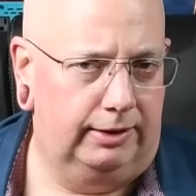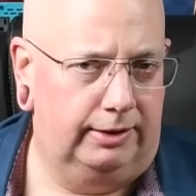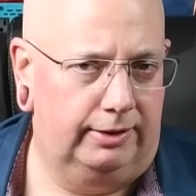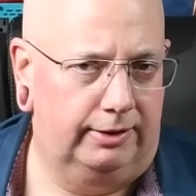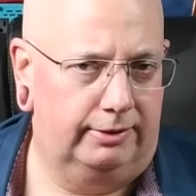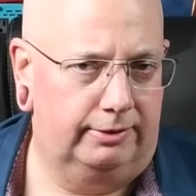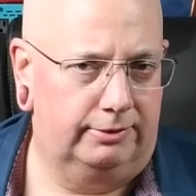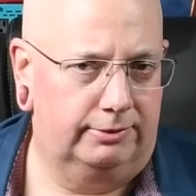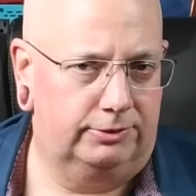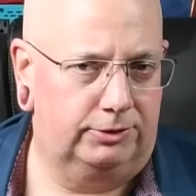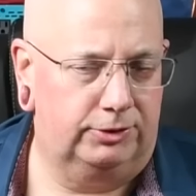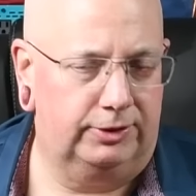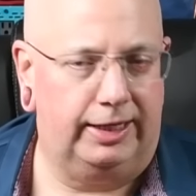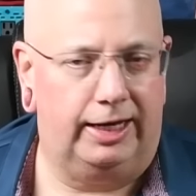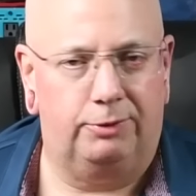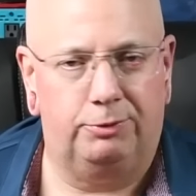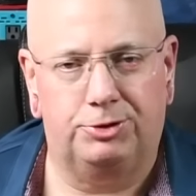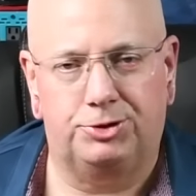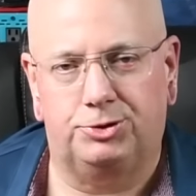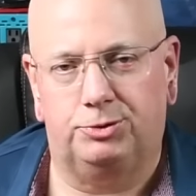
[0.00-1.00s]
uh, to
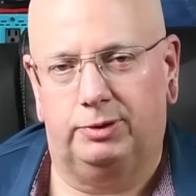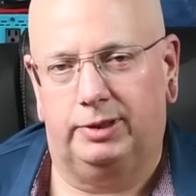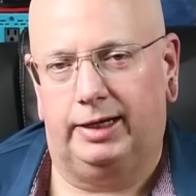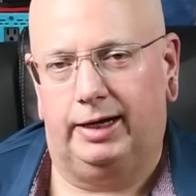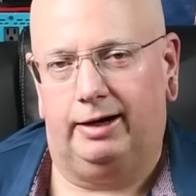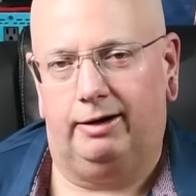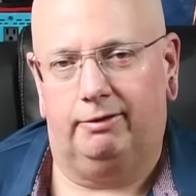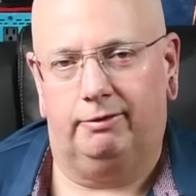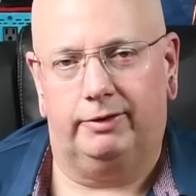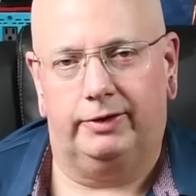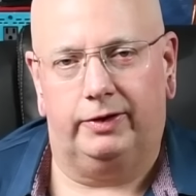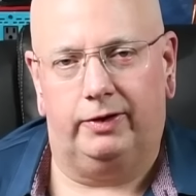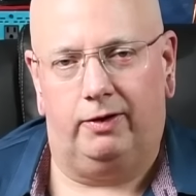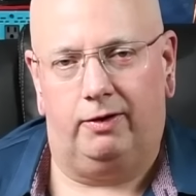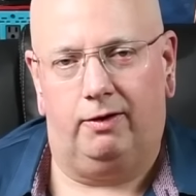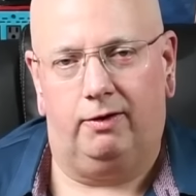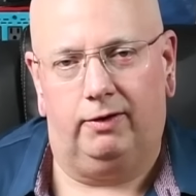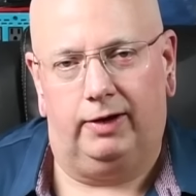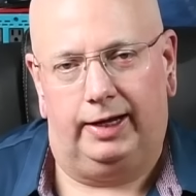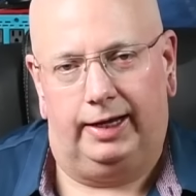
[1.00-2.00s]
that which you inherently
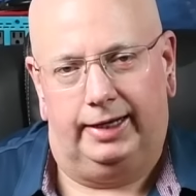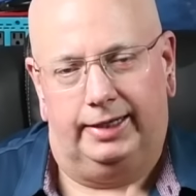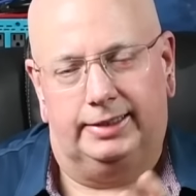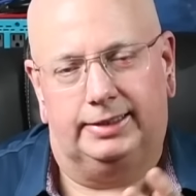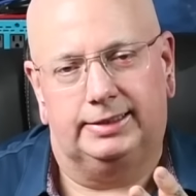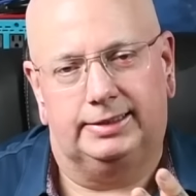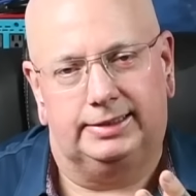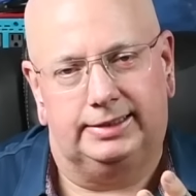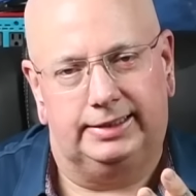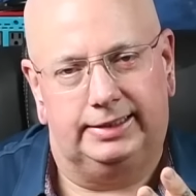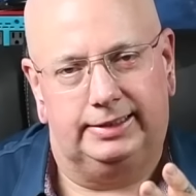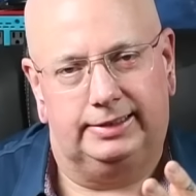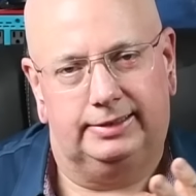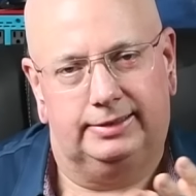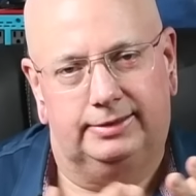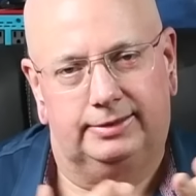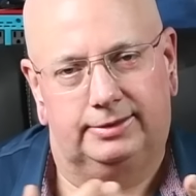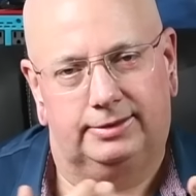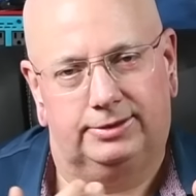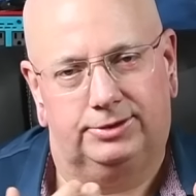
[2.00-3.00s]
are,
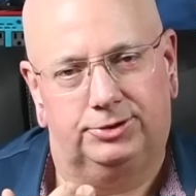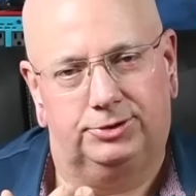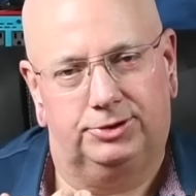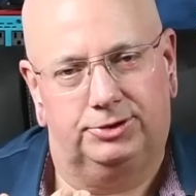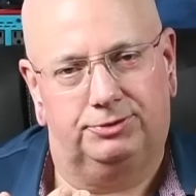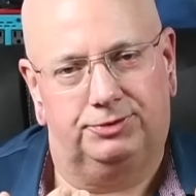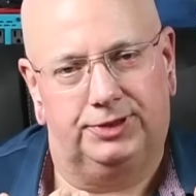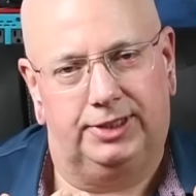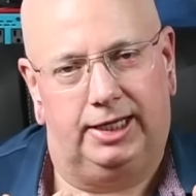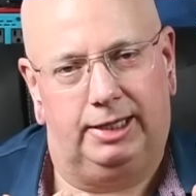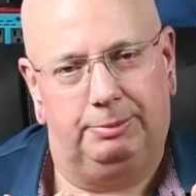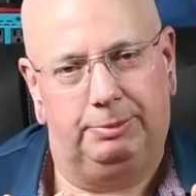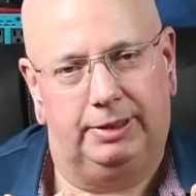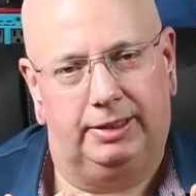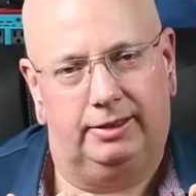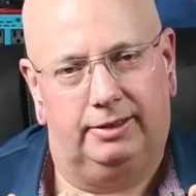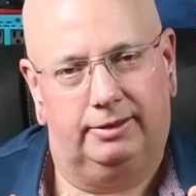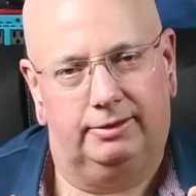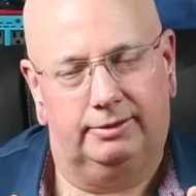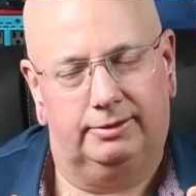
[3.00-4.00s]
antecedent to the
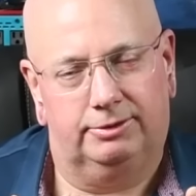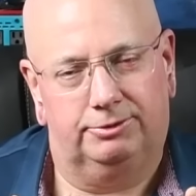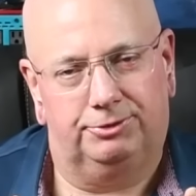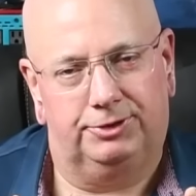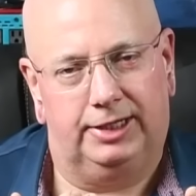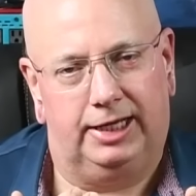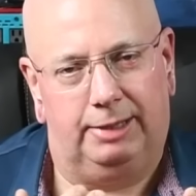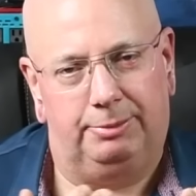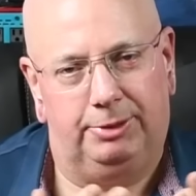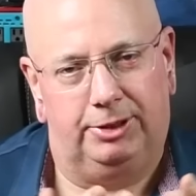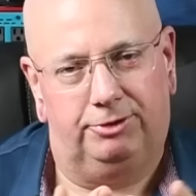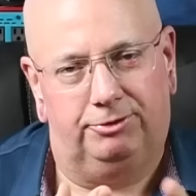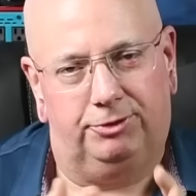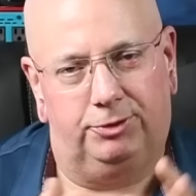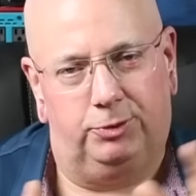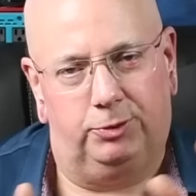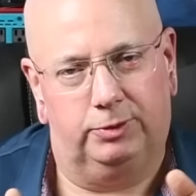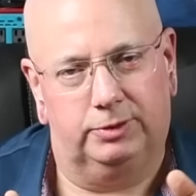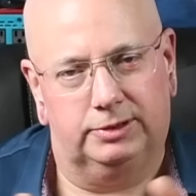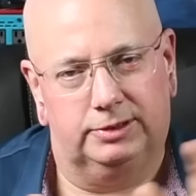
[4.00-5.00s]
phenomena. The phenomena, of
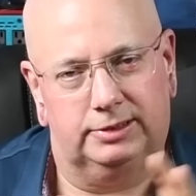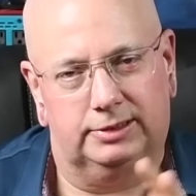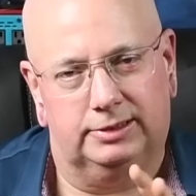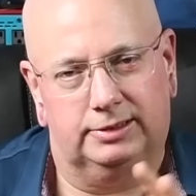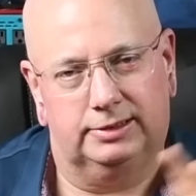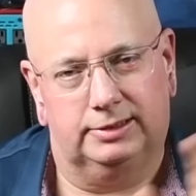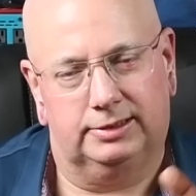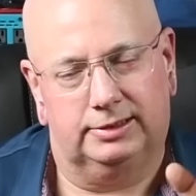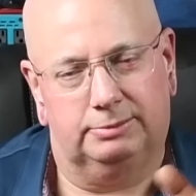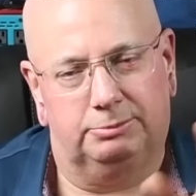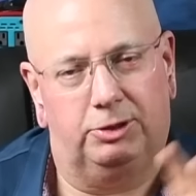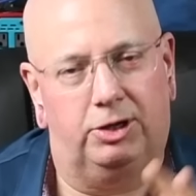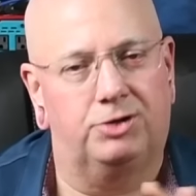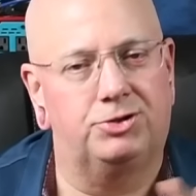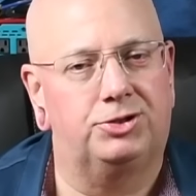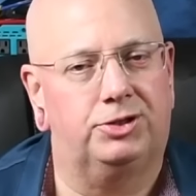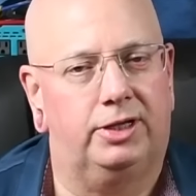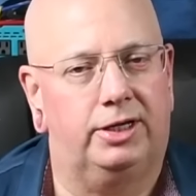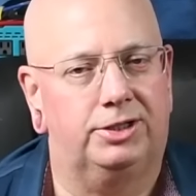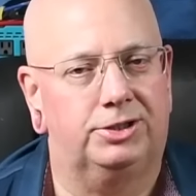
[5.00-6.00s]
course, is
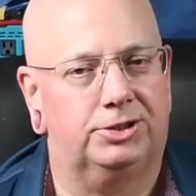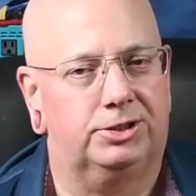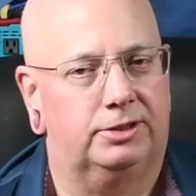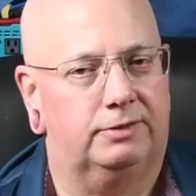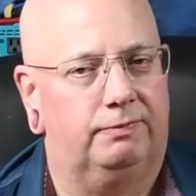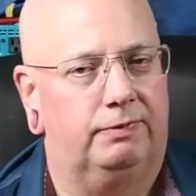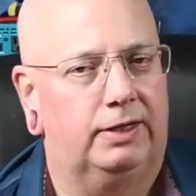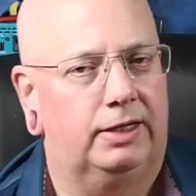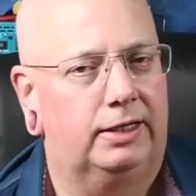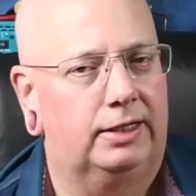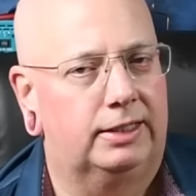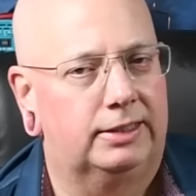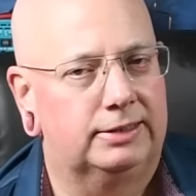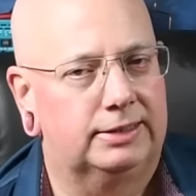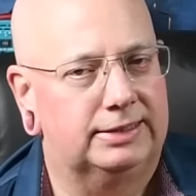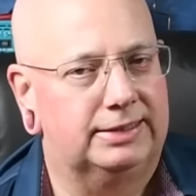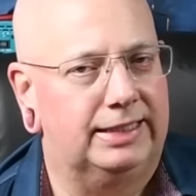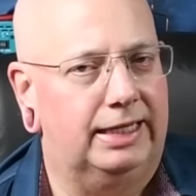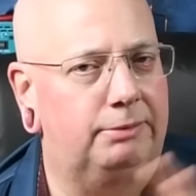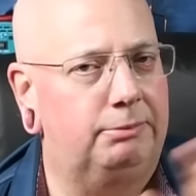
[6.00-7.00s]
modulation.
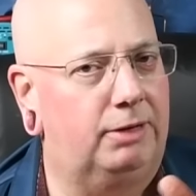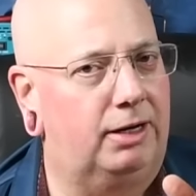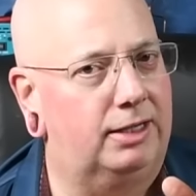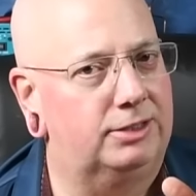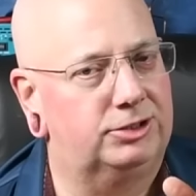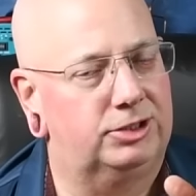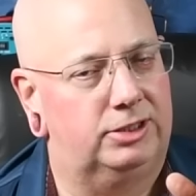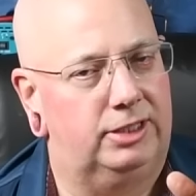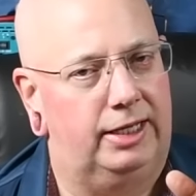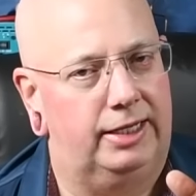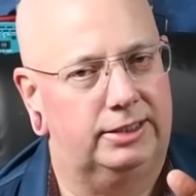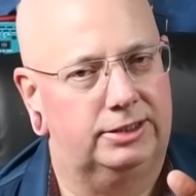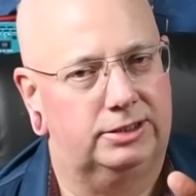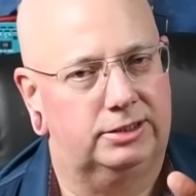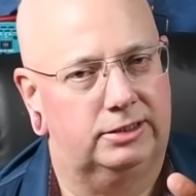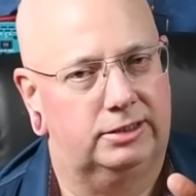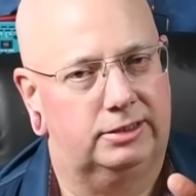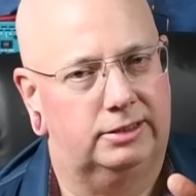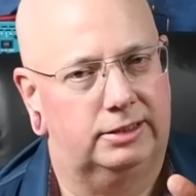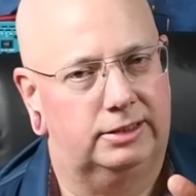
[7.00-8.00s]
To say
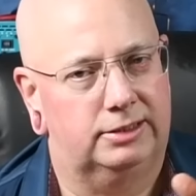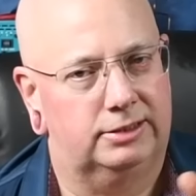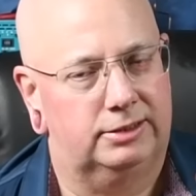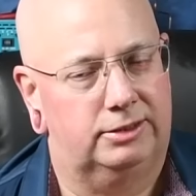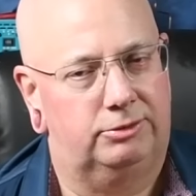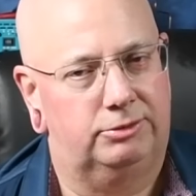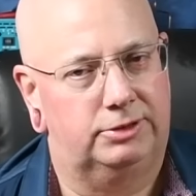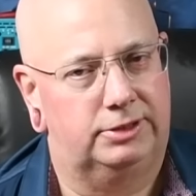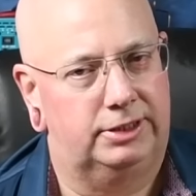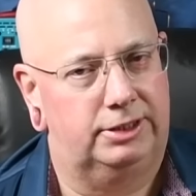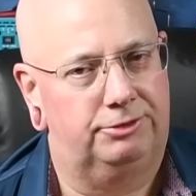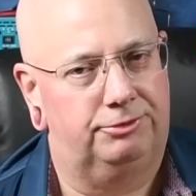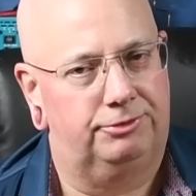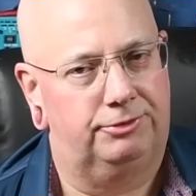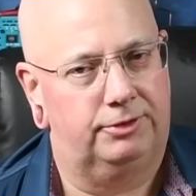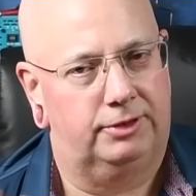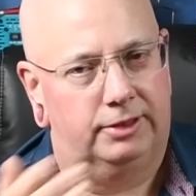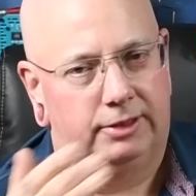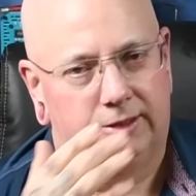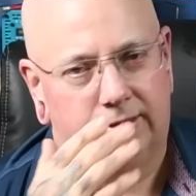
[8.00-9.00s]
modulation is no
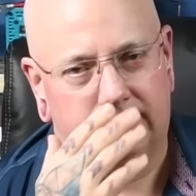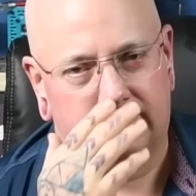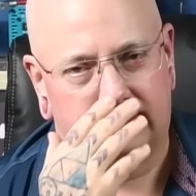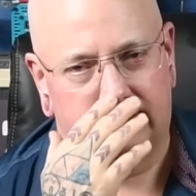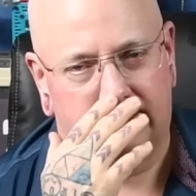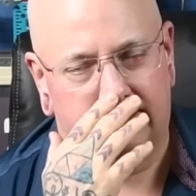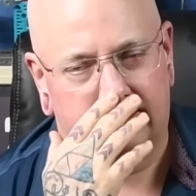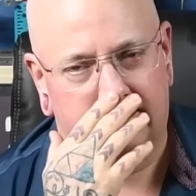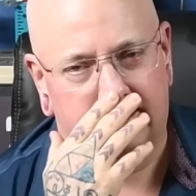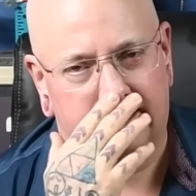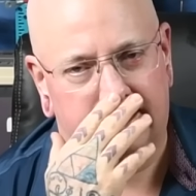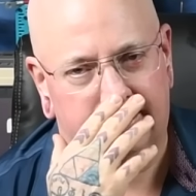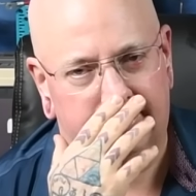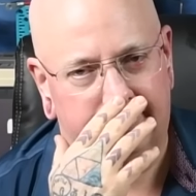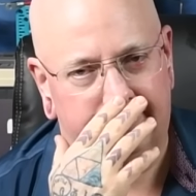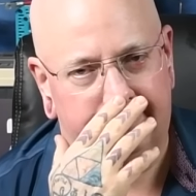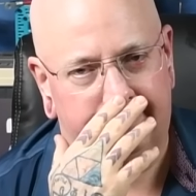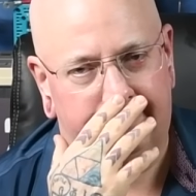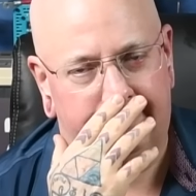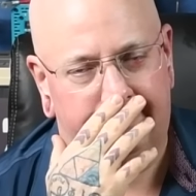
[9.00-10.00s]
different
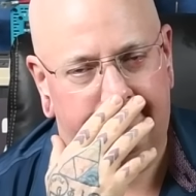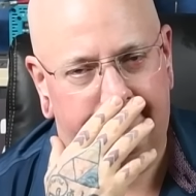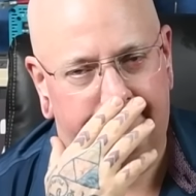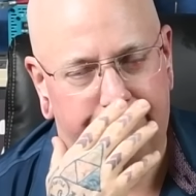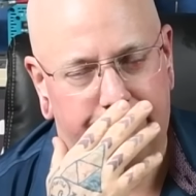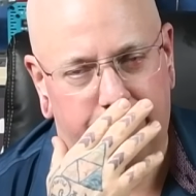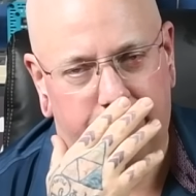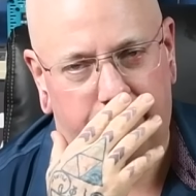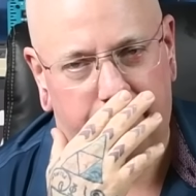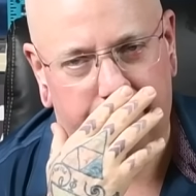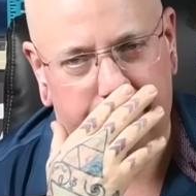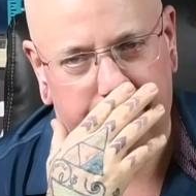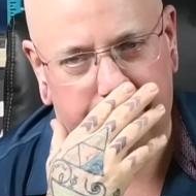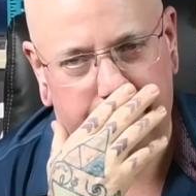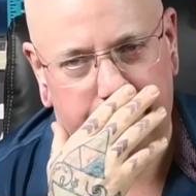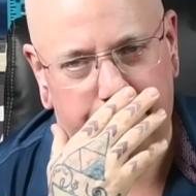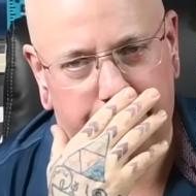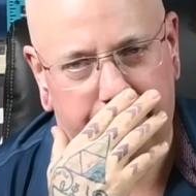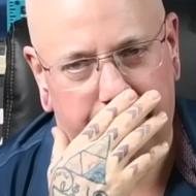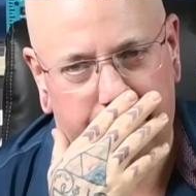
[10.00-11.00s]
than um,
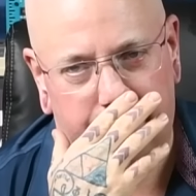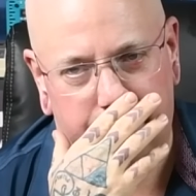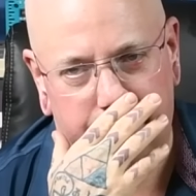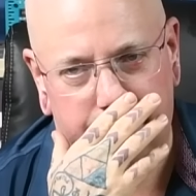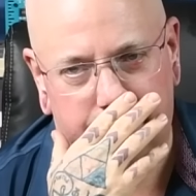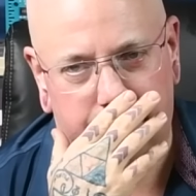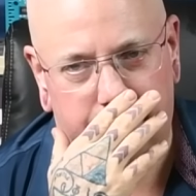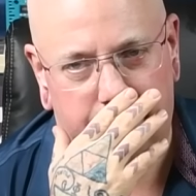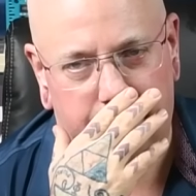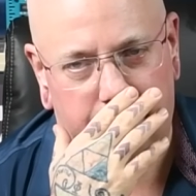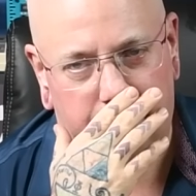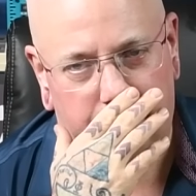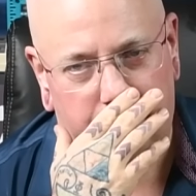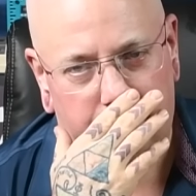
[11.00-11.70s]
talking about uh,